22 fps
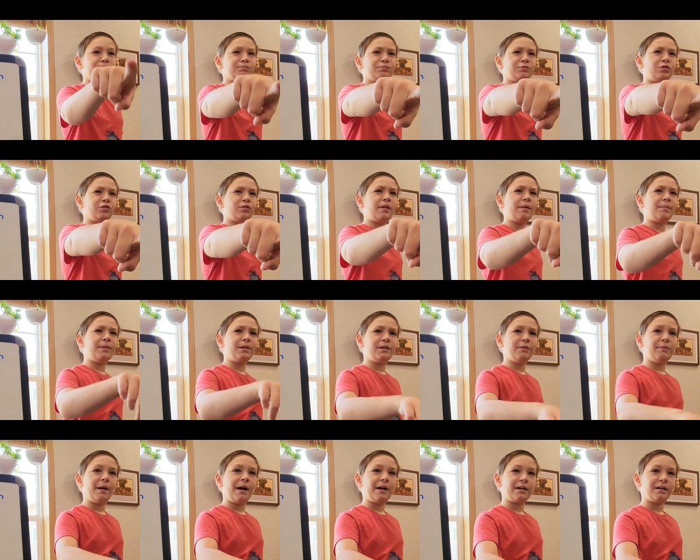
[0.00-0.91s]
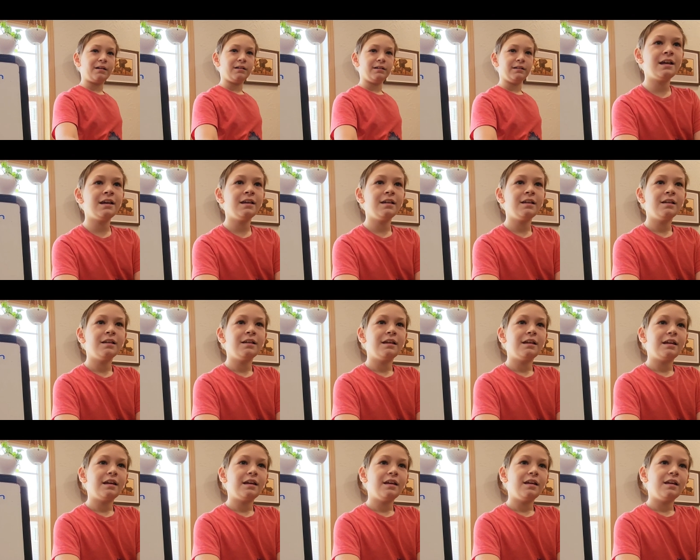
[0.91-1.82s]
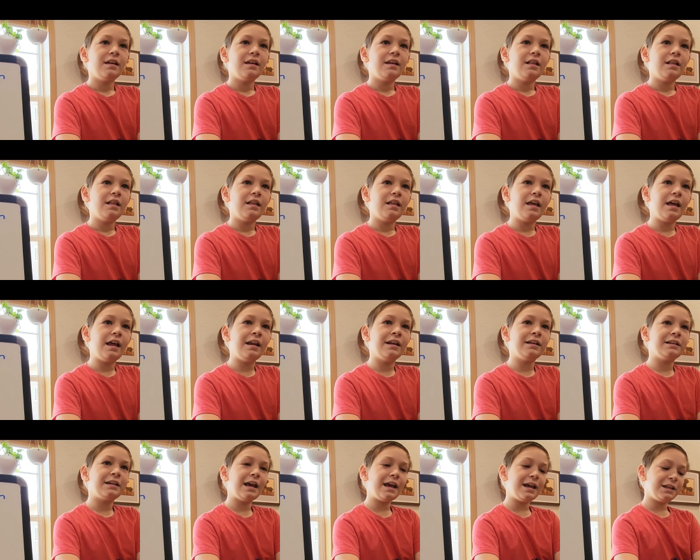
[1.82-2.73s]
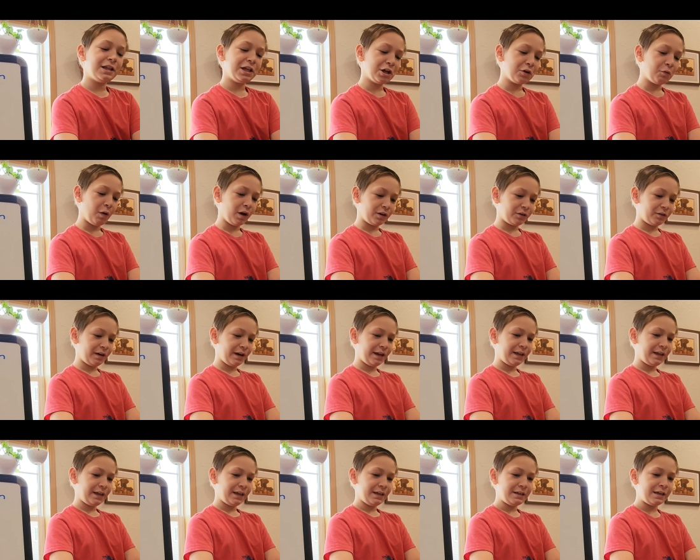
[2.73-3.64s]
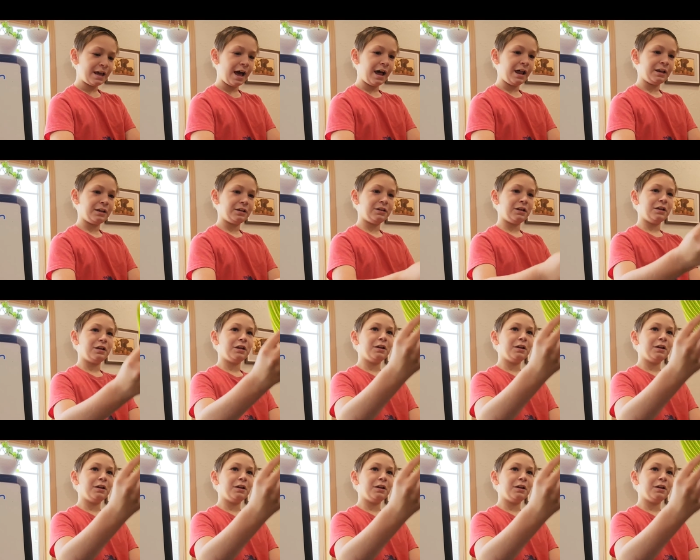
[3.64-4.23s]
Turn that video back on. And in case you're wondering, yes, this